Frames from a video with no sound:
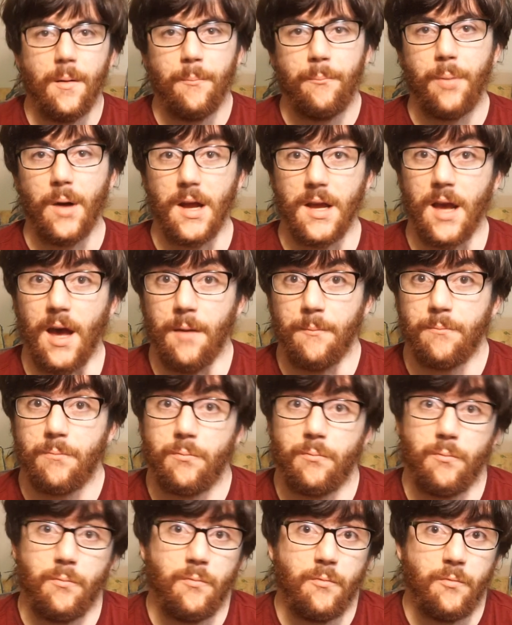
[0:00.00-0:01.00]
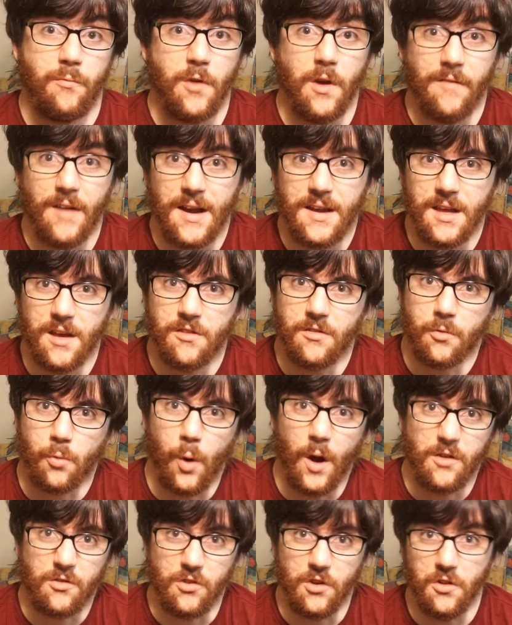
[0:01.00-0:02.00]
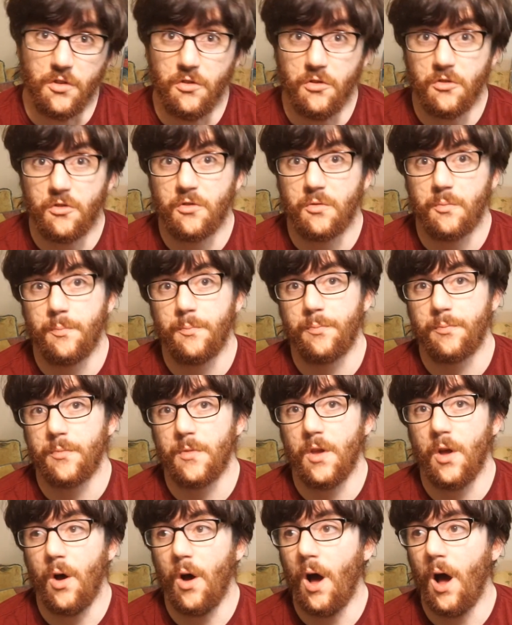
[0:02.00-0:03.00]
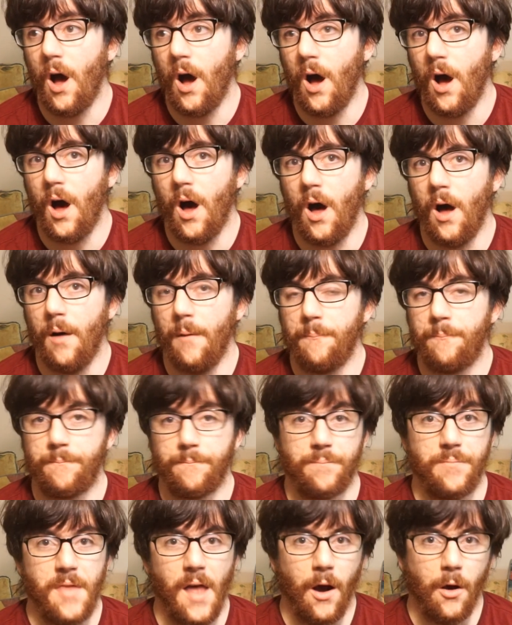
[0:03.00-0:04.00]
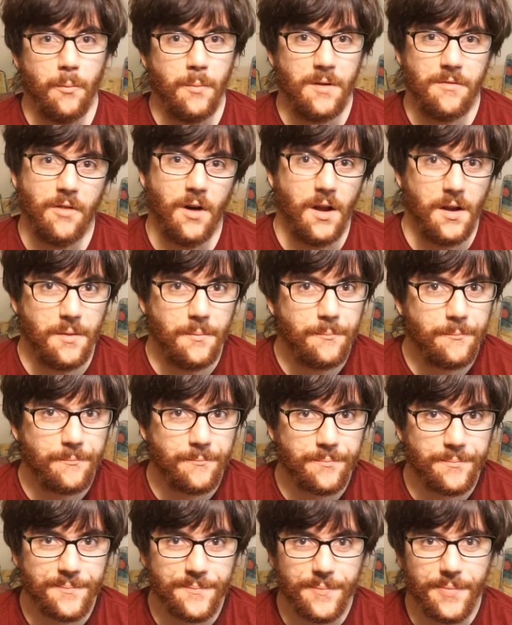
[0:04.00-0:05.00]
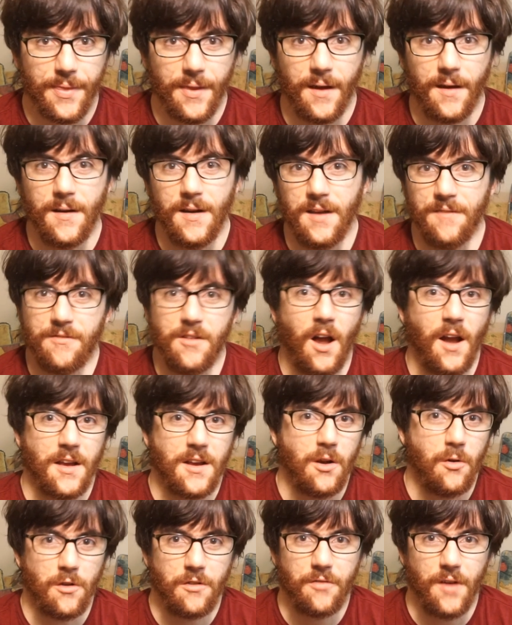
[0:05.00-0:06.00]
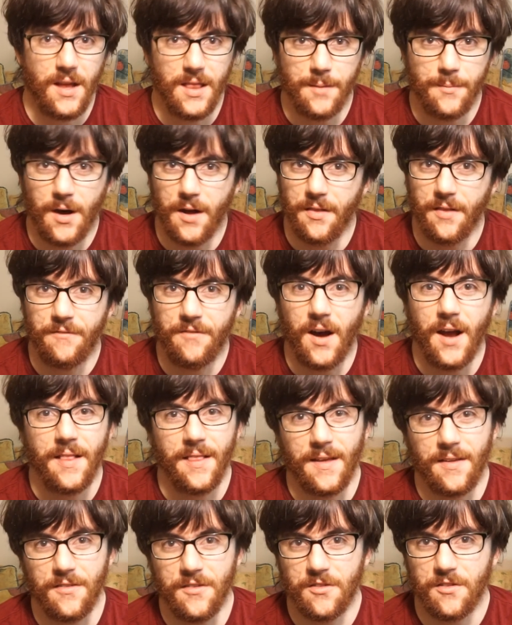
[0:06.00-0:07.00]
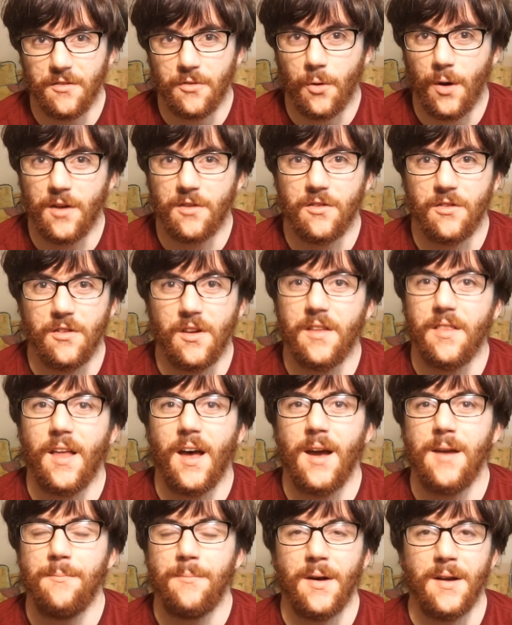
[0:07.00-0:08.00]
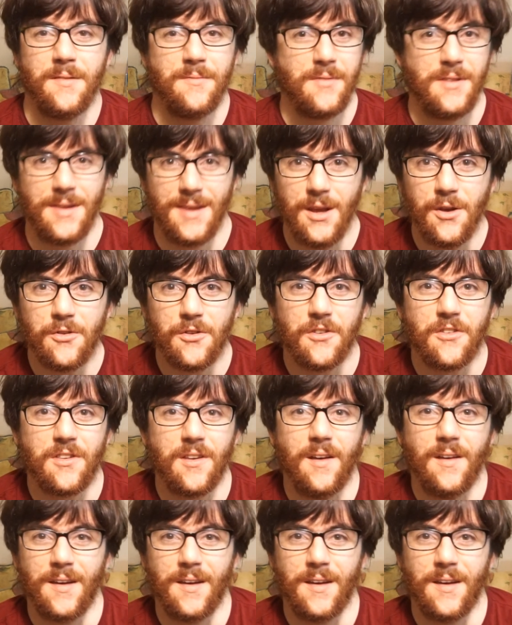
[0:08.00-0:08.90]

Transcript: But yeah, if you have ideas or questions, that would be fun. If not, I can always find like lists of questions online. But users,